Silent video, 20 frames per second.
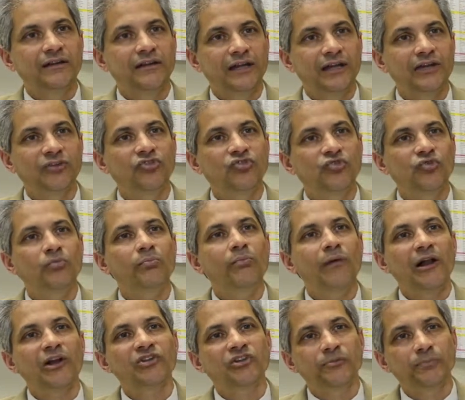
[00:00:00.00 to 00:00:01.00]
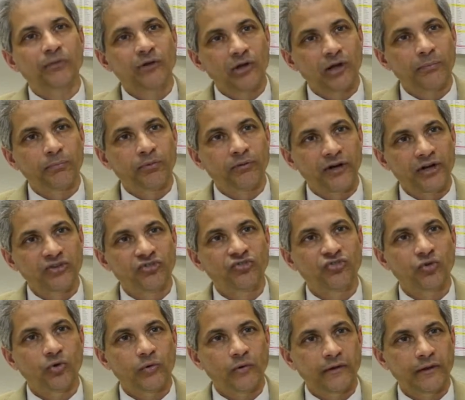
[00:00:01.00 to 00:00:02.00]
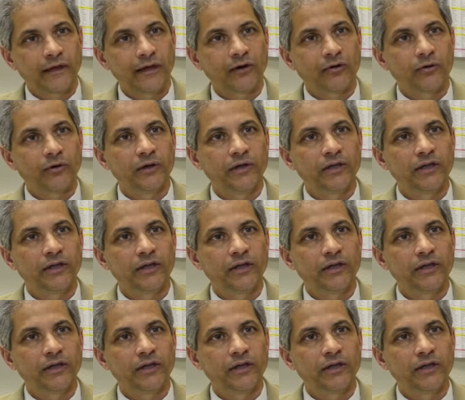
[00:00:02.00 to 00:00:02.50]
kids to multiple operations over their growing